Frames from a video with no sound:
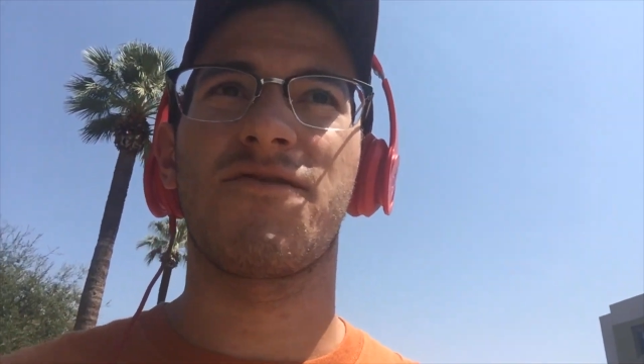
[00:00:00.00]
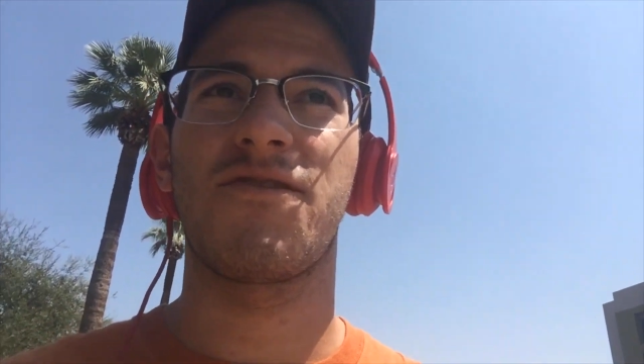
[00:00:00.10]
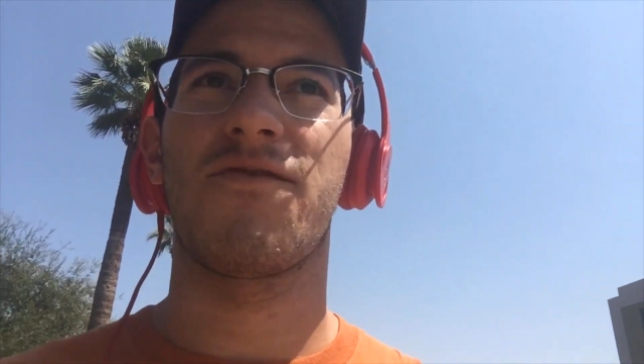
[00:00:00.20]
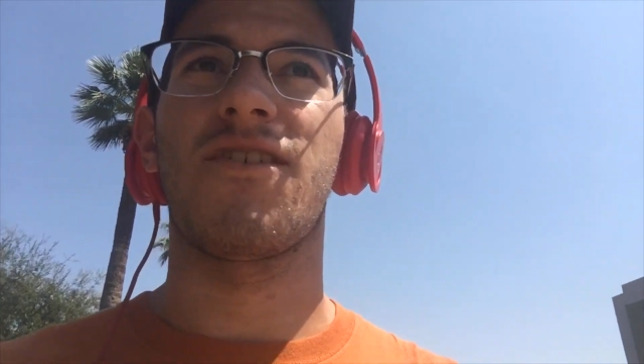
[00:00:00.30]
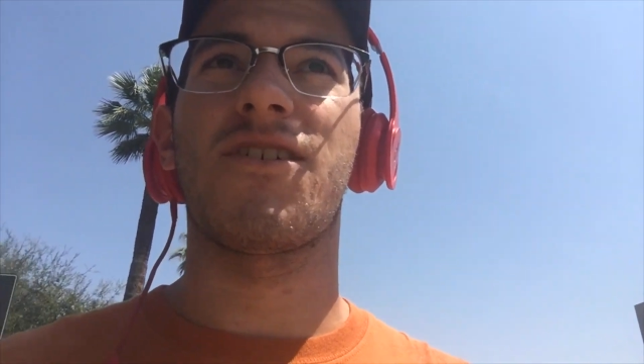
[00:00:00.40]
if you
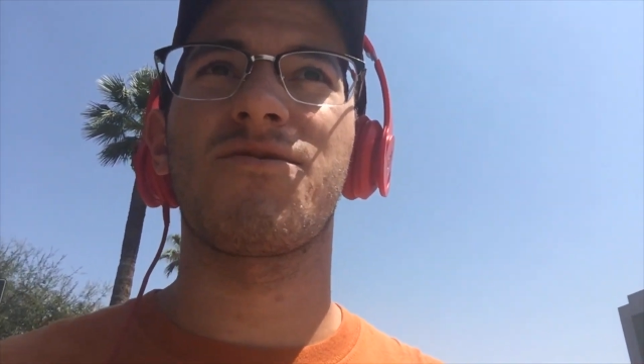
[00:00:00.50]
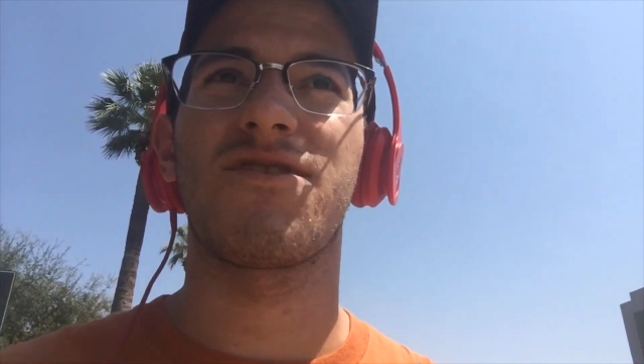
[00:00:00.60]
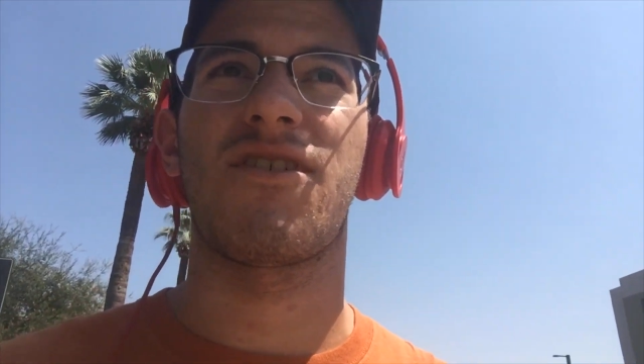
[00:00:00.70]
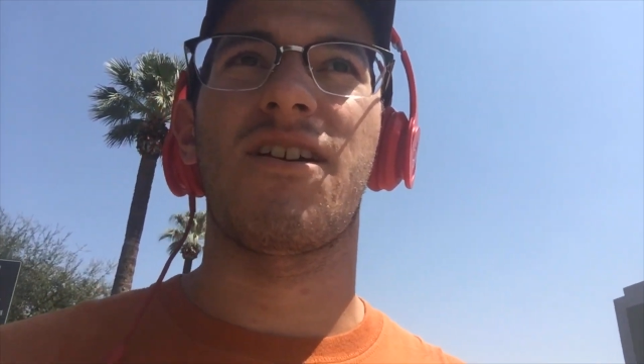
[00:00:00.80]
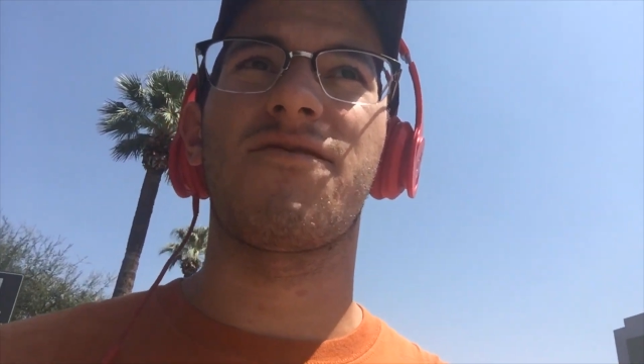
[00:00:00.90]
vlog with
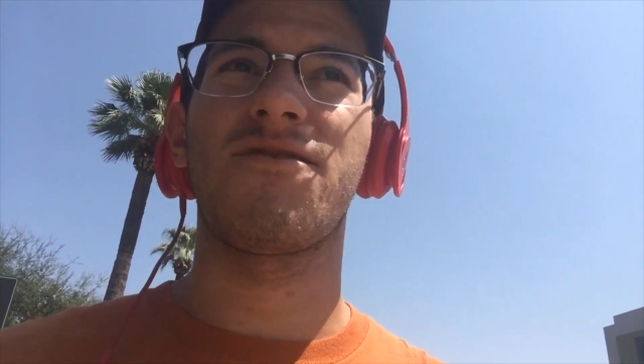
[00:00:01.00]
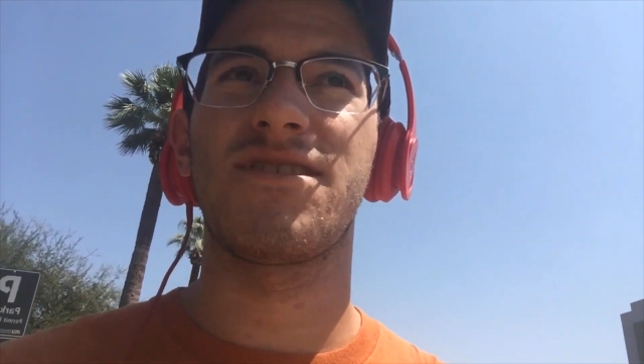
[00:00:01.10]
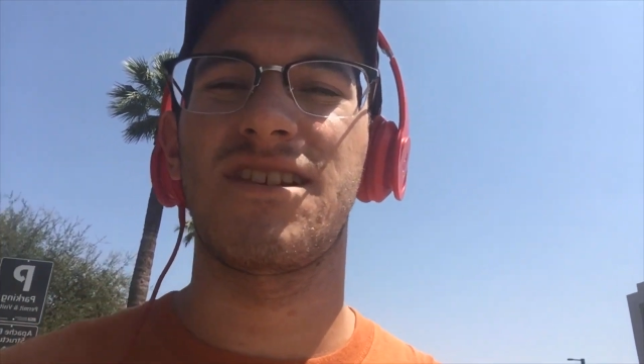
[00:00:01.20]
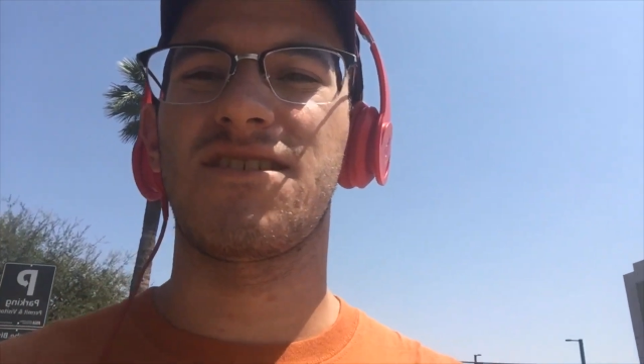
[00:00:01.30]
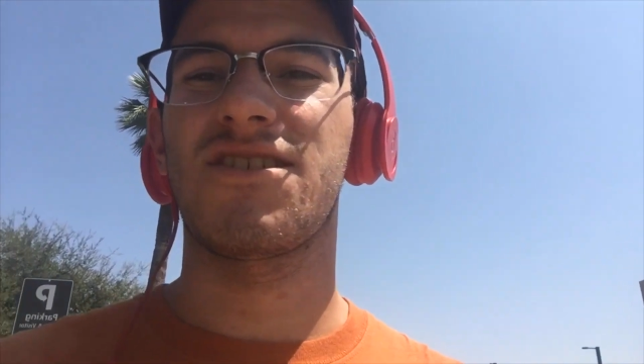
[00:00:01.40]
your
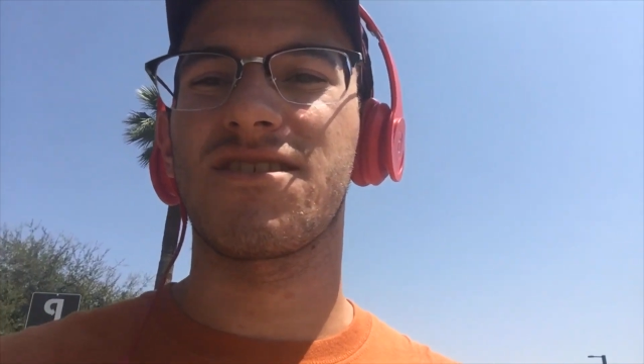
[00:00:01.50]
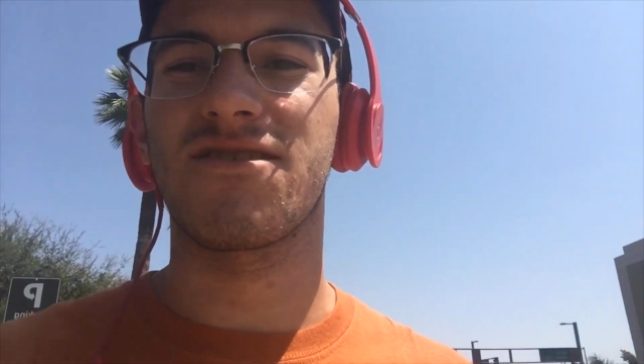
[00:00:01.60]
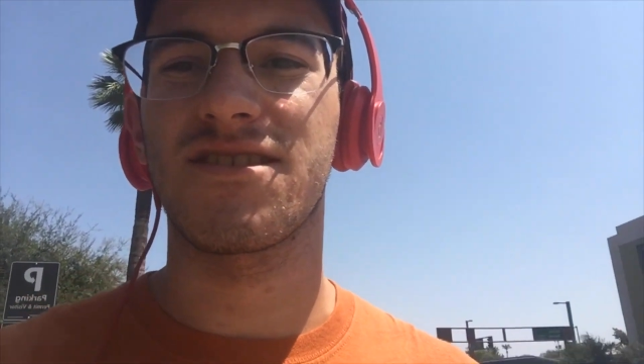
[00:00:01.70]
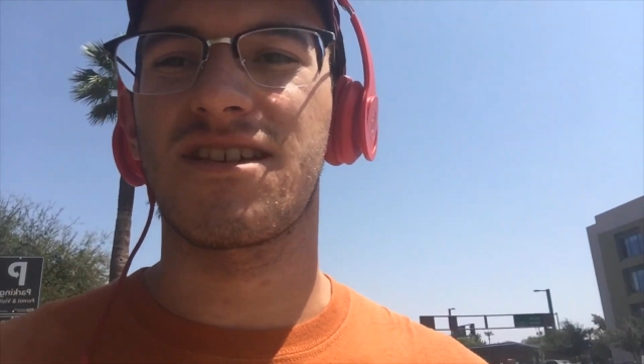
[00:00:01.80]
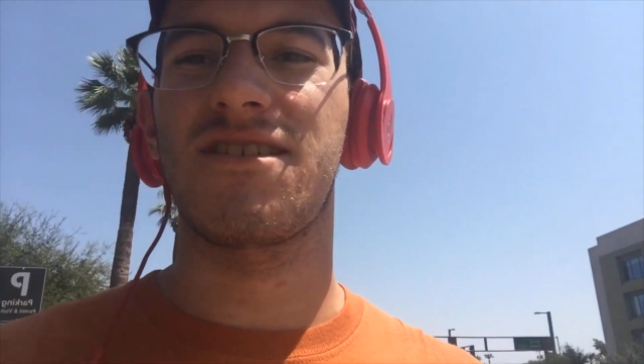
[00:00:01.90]
headphones in, it just
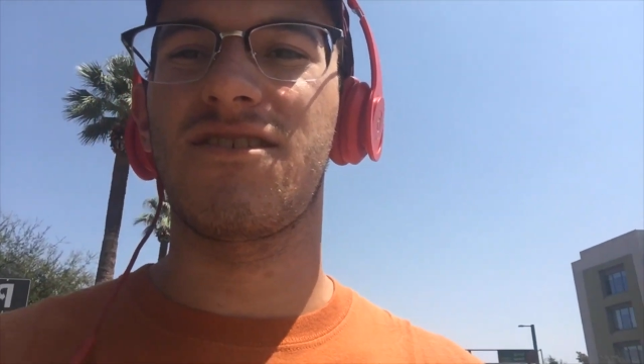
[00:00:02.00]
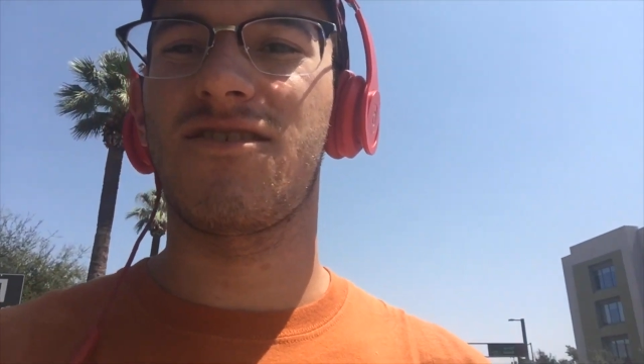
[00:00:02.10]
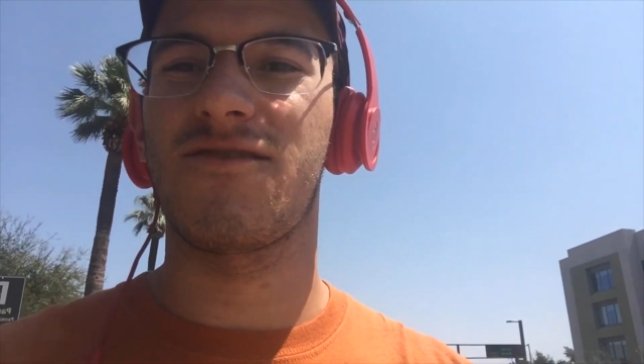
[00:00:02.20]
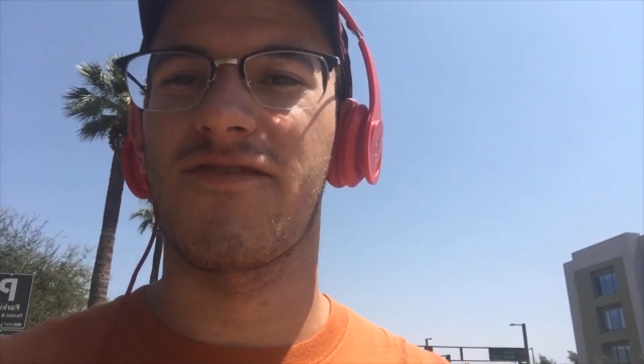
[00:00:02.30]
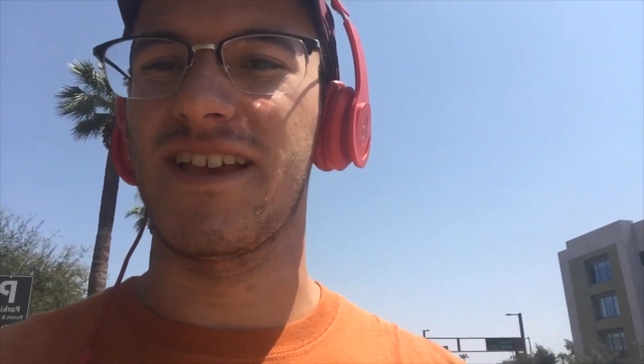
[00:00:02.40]
looks like
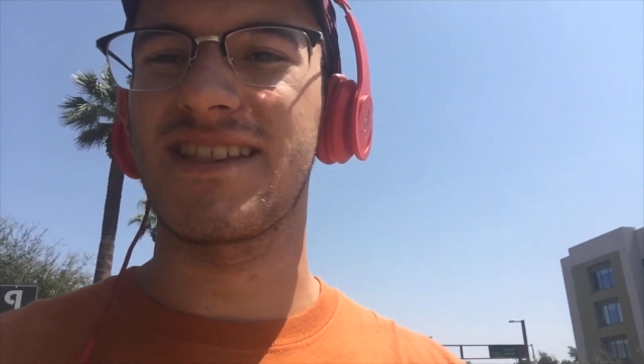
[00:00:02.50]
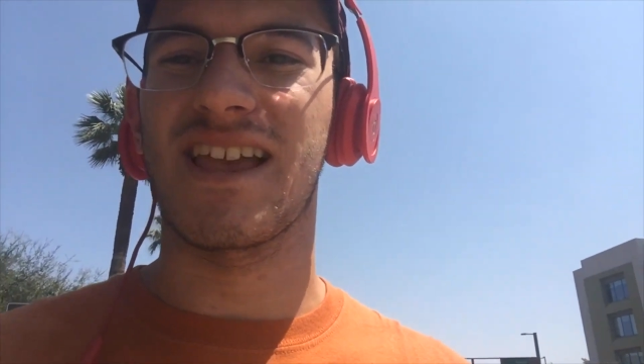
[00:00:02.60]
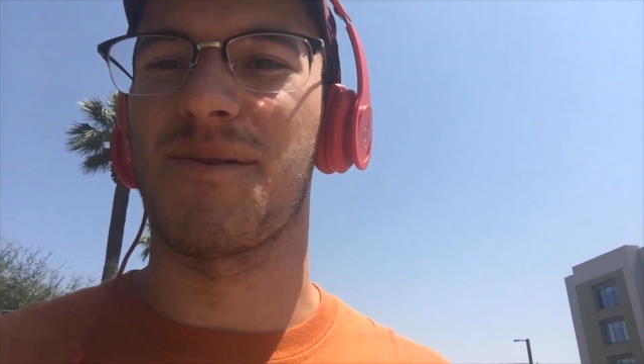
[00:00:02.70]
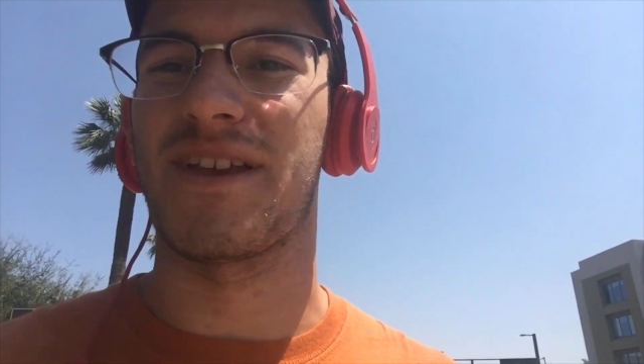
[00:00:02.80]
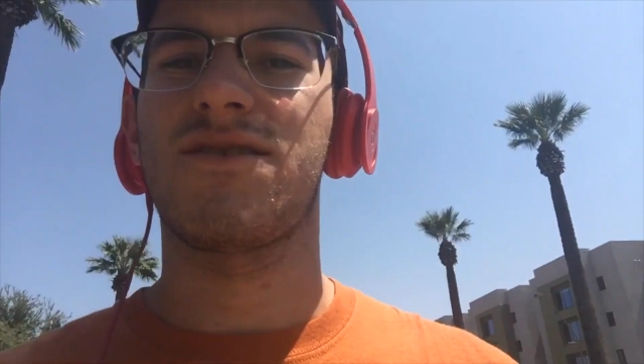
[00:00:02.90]
you're FaceTiming.